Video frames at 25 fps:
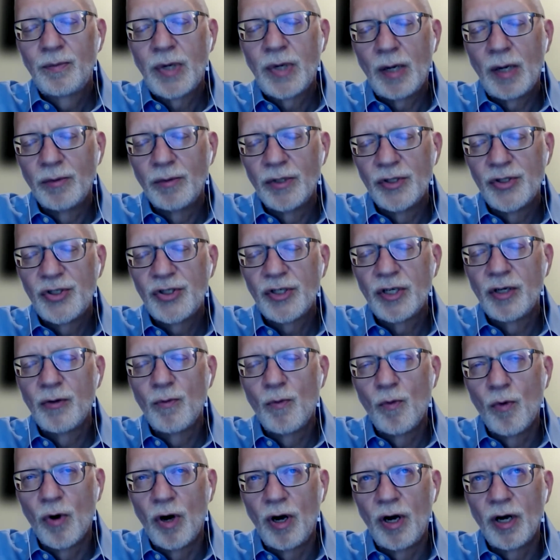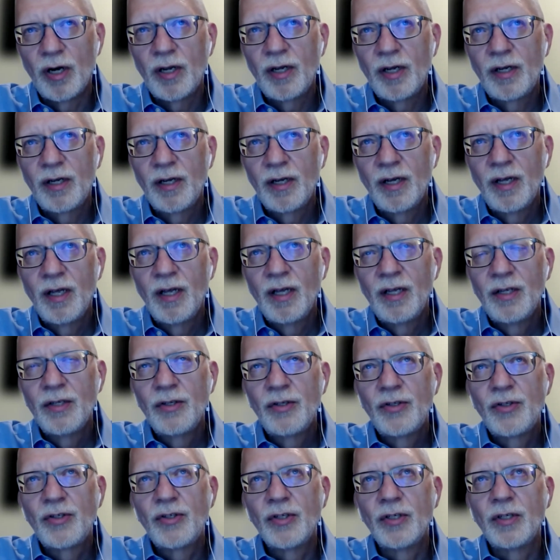publishing work
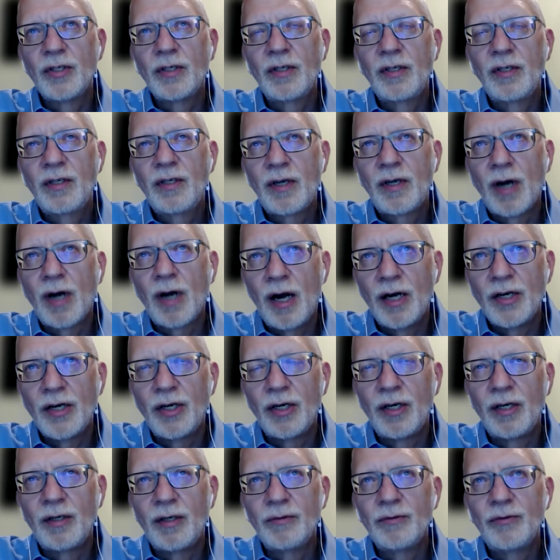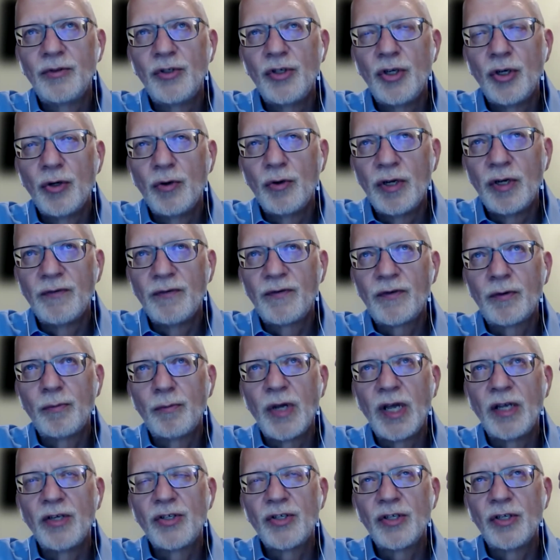to garner new
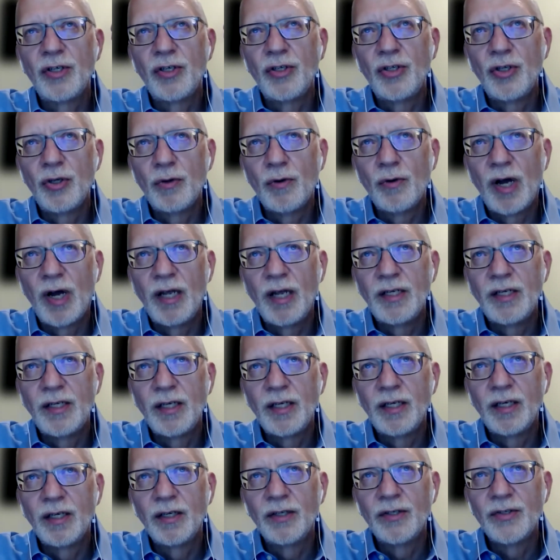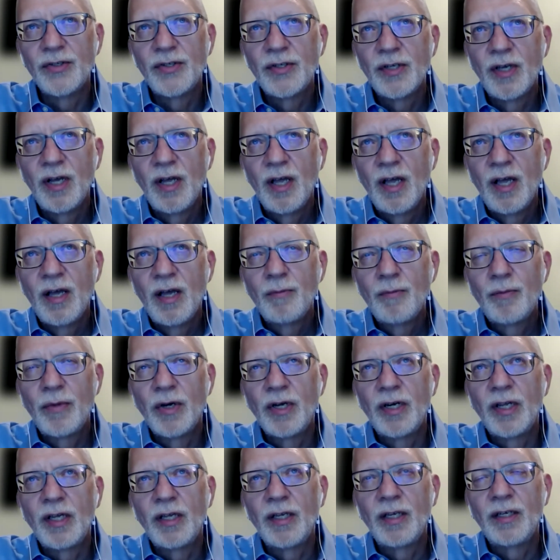information and new ideas,
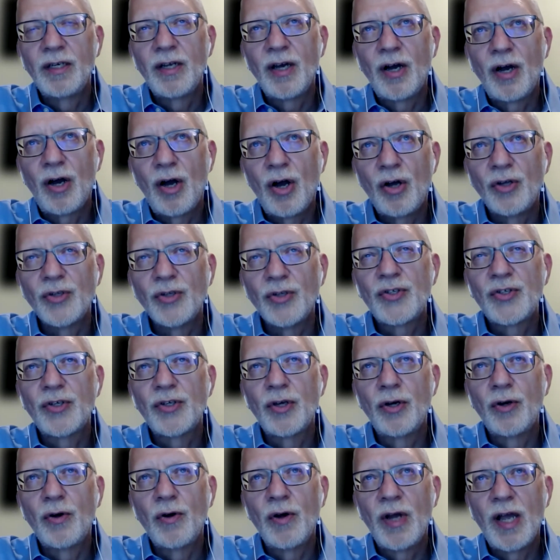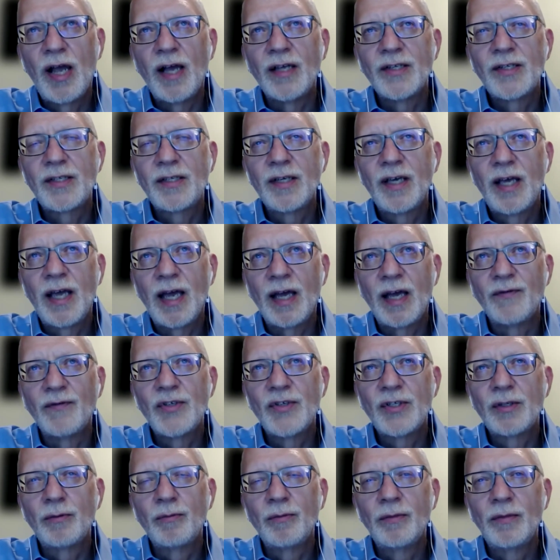but it also has to have
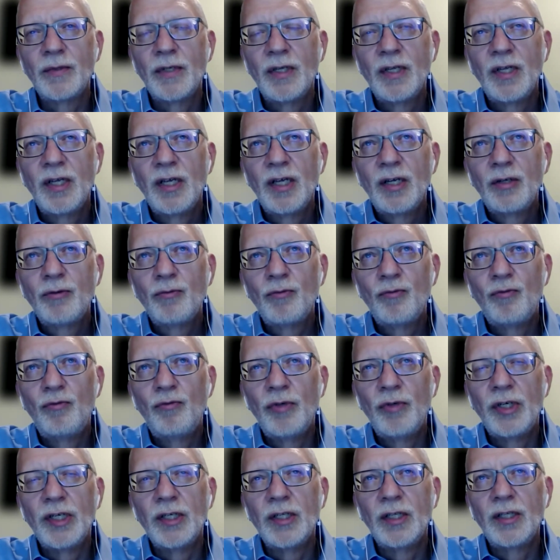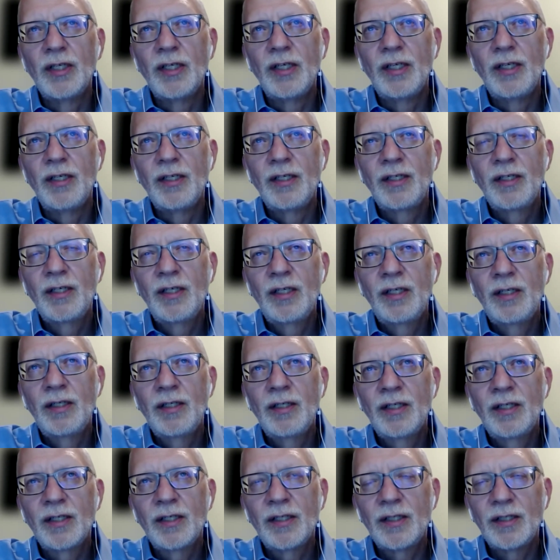some really
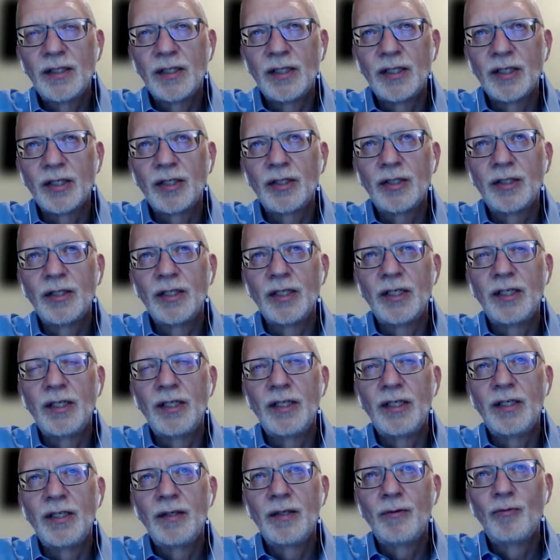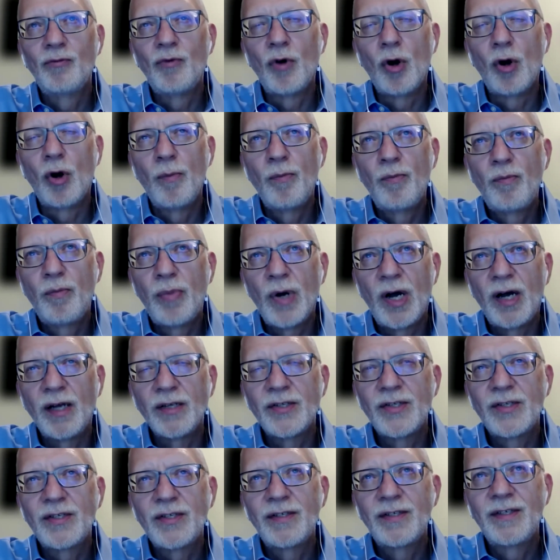clinically
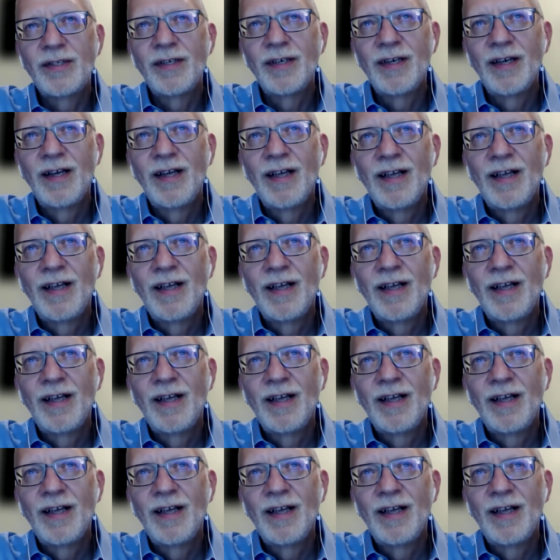robust